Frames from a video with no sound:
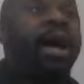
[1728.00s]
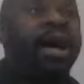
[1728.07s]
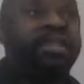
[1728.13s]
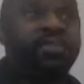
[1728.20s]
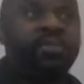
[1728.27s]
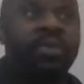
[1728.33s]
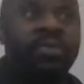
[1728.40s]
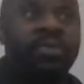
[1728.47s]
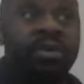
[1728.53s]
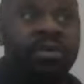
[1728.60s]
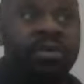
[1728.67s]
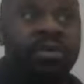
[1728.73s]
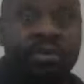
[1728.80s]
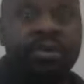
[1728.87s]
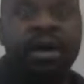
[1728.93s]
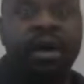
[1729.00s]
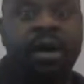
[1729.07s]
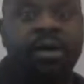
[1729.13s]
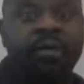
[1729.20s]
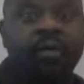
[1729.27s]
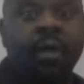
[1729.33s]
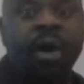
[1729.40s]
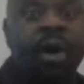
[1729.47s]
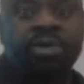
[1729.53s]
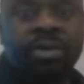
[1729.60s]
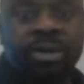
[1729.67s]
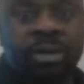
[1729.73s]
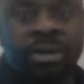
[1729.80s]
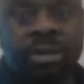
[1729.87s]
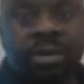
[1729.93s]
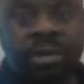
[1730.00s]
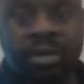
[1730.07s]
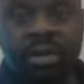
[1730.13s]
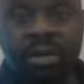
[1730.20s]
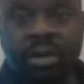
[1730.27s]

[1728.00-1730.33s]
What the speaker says: the gospel of Walter